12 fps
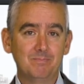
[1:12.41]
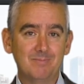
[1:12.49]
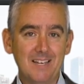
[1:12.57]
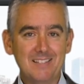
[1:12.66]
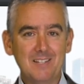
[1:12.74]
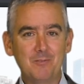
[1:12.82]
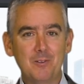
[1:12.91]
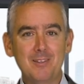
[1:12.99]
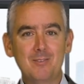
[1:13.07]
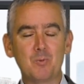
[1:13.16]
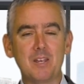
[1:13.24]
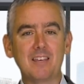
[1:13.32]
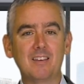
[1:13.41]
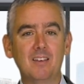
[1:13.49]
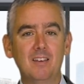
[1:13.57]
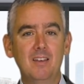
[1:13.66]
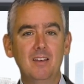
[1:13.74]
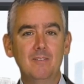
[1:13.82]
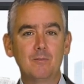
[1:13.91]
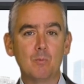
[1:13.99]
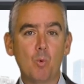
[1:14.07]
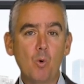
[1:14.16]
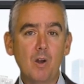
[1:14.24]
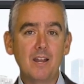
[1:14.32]
That's it for this week. For
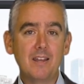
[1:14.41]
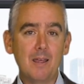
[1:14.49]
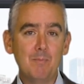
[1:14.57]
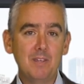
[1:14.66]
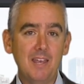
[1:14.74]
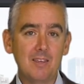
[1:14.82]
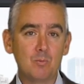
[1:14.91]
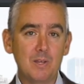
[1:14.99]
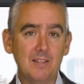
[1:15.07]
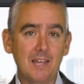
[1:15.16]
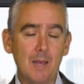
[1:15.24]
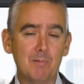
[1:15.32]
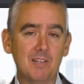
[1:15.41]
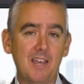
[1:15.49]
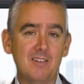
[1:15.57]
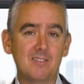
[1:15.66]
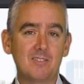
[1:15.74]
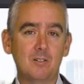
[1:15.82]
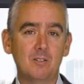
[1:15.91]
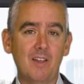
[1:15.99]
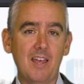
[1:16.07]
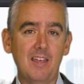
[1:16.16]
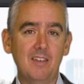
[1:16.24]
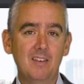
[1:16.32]
more on MBA's weekly application
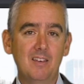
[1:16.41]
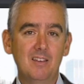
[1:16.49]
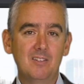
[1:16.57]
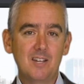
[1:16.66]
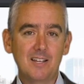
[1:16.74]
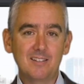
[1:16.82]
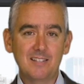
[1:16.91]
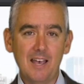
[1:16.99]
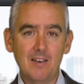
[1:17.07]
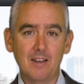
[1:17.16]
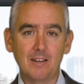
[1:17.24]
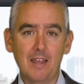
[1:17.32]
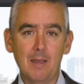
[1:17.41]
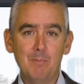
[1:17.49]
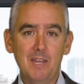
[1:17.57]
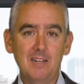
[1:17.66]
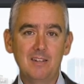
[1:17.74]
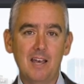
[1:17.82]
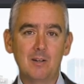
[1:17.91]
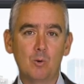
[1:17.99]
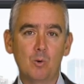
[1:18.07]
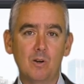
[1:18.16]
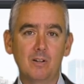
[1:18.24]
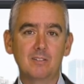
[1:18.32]
survey, check us out at
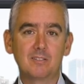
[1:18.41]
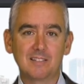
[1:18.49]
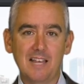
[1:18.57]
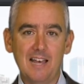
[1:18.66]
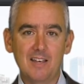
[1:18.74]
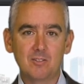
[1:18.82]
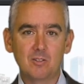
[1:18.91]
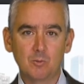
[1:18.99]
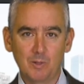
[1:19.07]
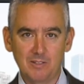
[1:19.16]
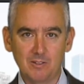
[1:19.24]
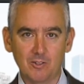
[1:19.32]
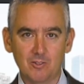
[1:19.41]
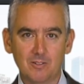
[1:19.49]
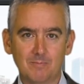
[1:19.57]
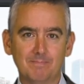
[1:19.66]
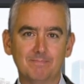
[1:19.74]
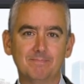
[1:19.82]
mba.org/research.